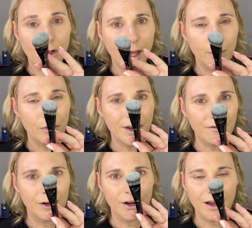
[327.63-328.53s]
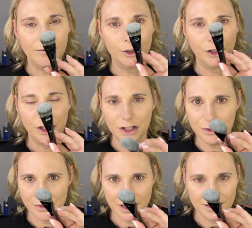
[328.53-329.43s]
I will never, ever
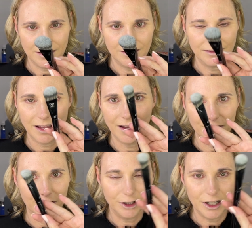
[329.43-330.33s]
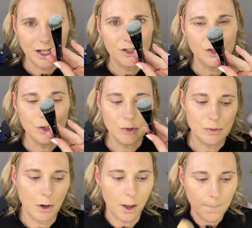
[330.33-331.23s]
use it, ever. It's too
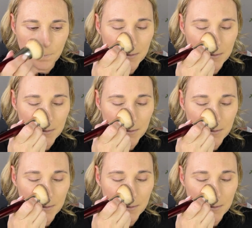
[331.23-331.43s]
small.